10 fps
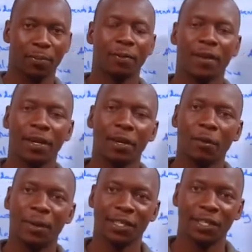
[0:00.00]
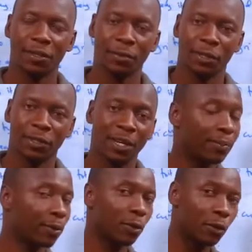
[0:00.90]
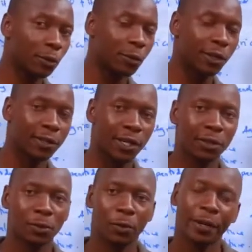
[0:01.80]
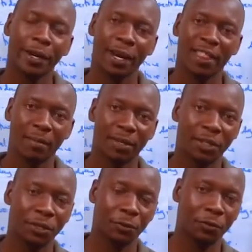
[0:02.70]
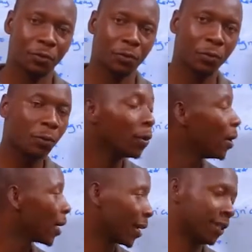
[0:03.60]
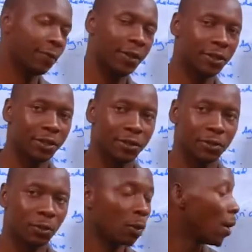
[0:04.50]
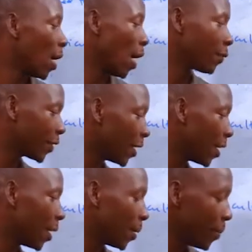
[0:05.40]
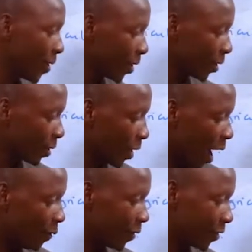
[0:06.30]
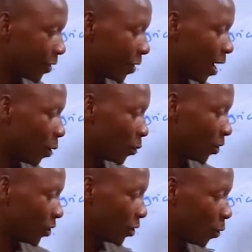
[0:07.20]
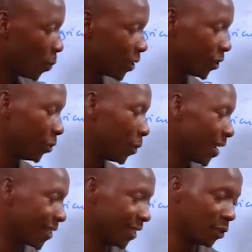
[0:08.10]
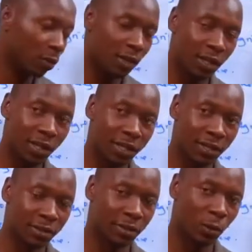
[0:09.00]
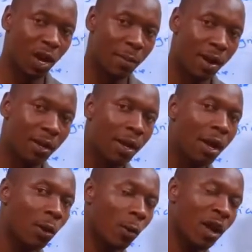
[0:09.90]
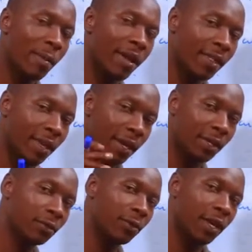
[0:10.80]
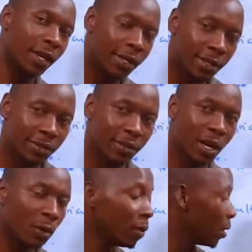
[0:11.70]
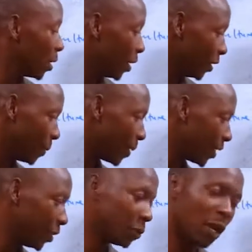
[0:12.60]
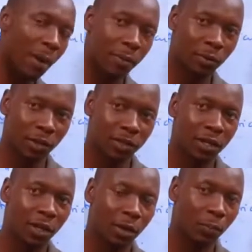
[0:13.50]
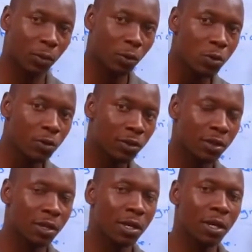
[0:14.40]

provides raw material, example cotton, sisal and the other materials through cultivations. So after being harvesting now, this raw material are sent to the industries, whereby they are into the industry now, the materials are processed and produced